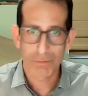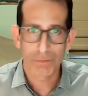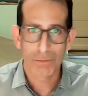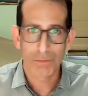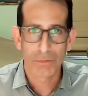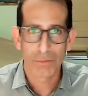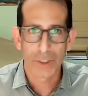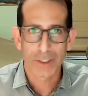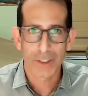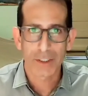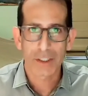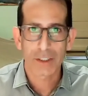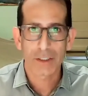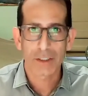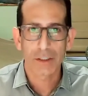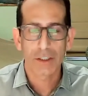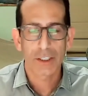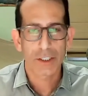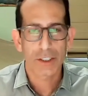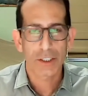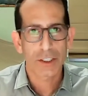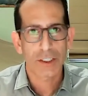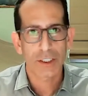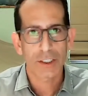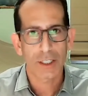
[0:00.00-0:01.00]
Let's
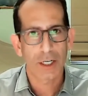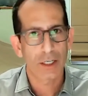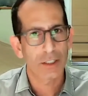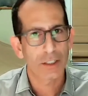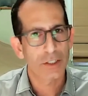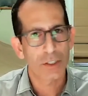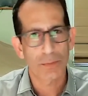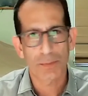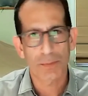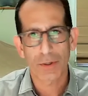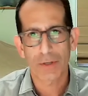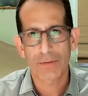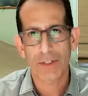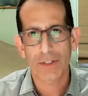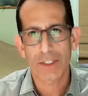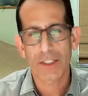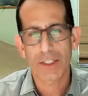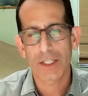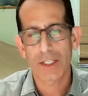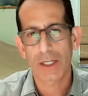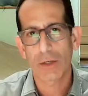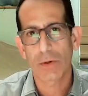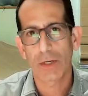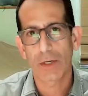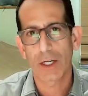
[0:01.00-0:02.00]
it's a perfect
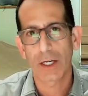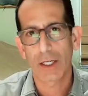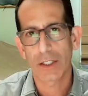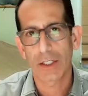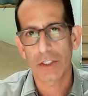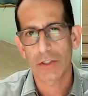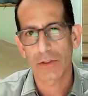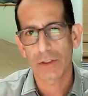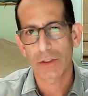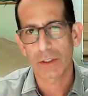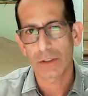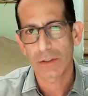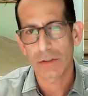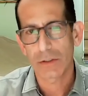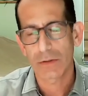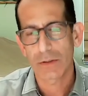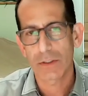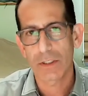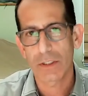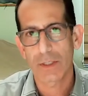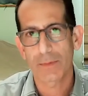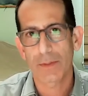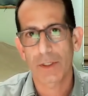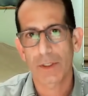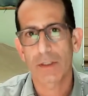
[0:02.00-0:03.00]
segue actually, because there's
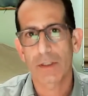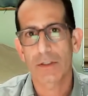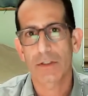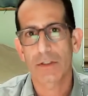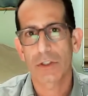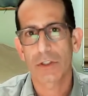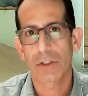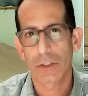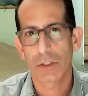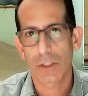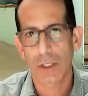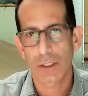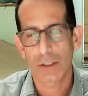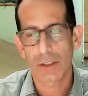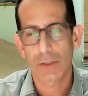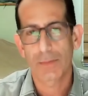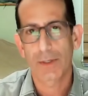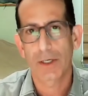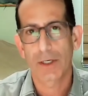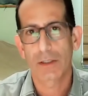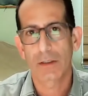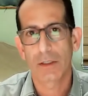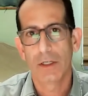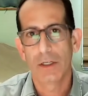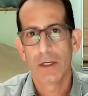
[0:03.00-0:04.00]
something else you talked
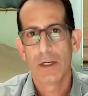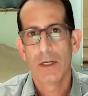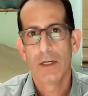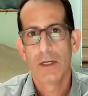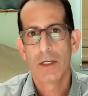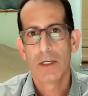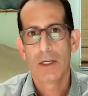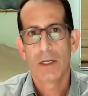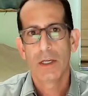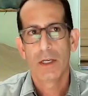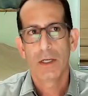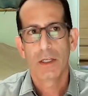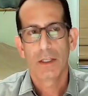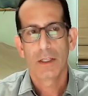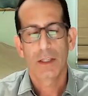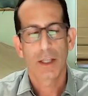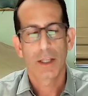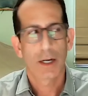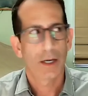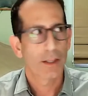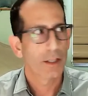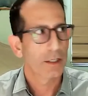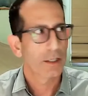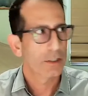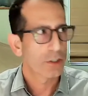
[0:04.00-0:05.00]
about that
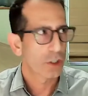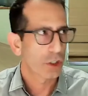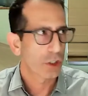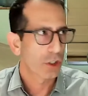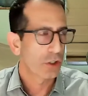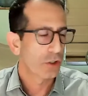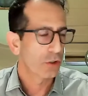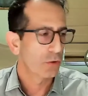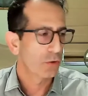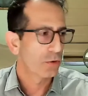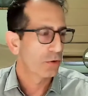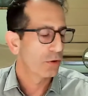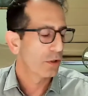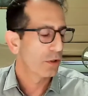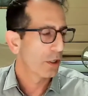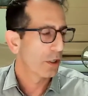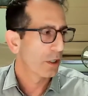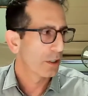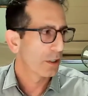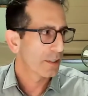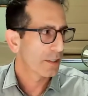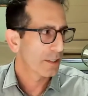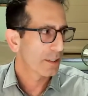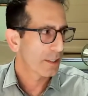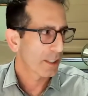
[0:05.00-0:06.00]
I think is a good
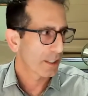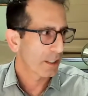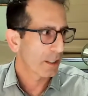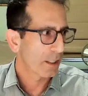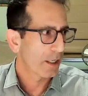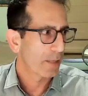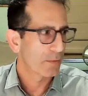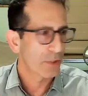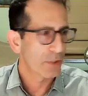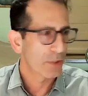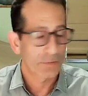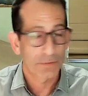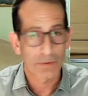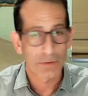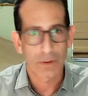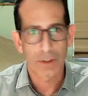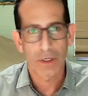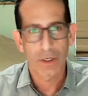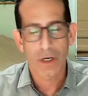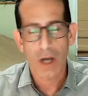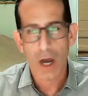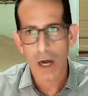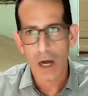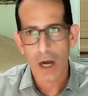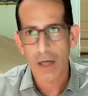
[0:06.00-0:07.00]
second option for a
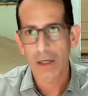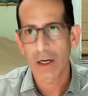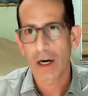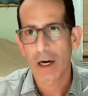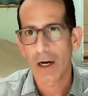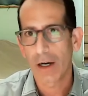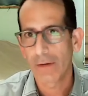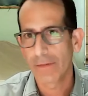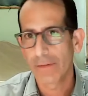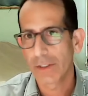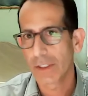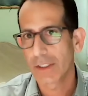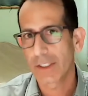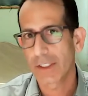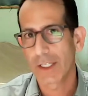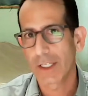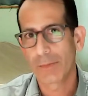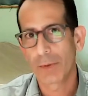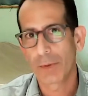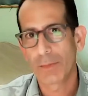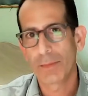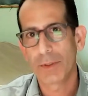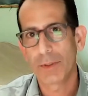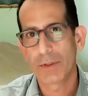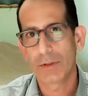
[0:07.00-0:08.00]
non-obvious
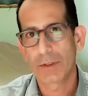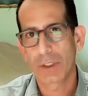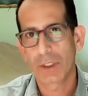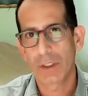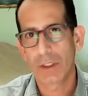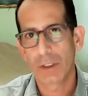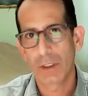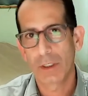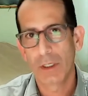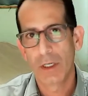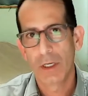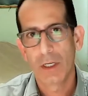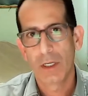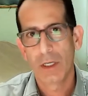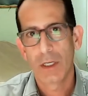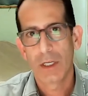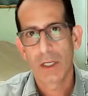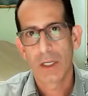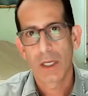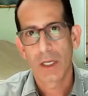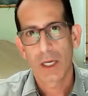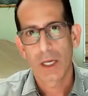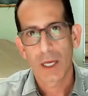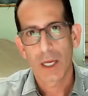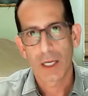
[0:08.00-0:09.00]
capability.
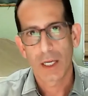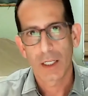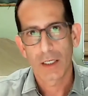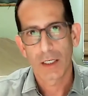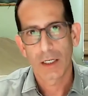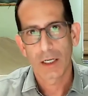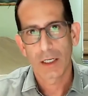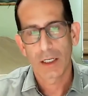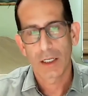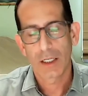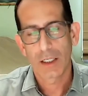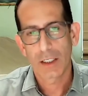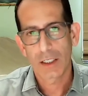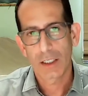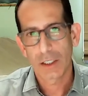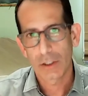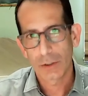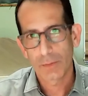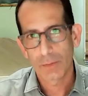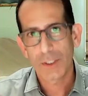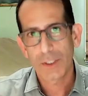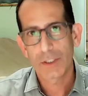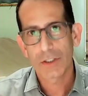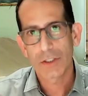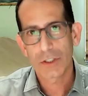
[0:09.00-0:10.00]
And it could
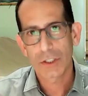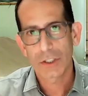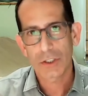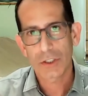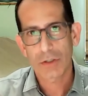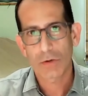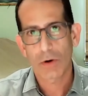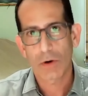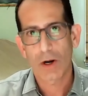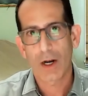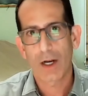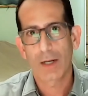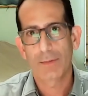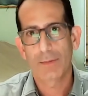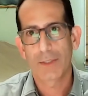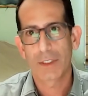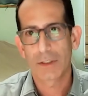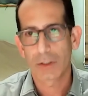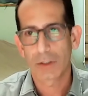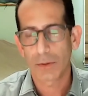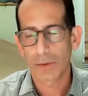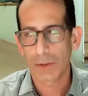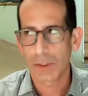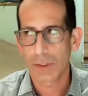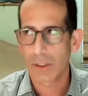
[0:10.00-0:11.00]
be described as
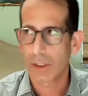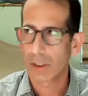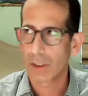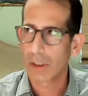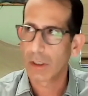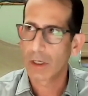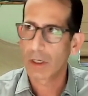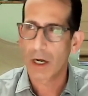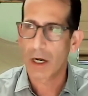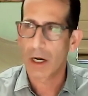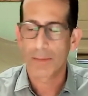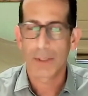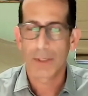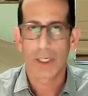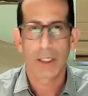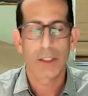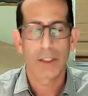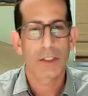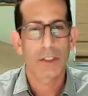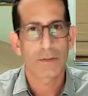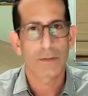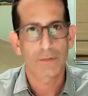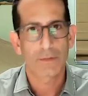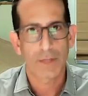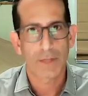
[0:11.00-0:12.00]
almost like a
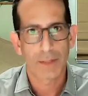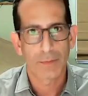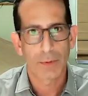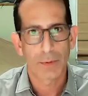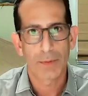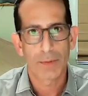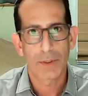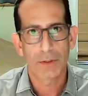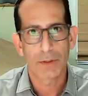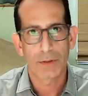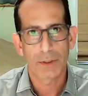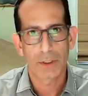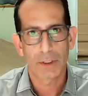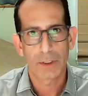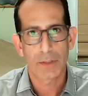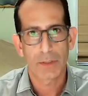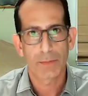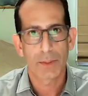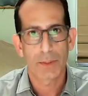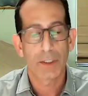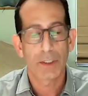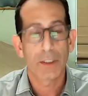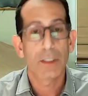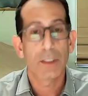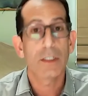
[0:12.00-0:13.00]
combination of capabilities,
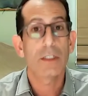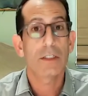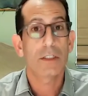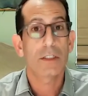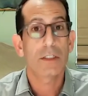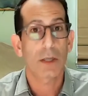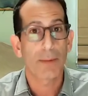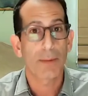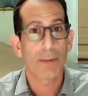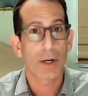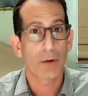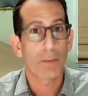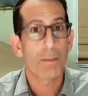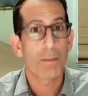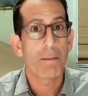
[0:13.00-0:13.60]
but it is about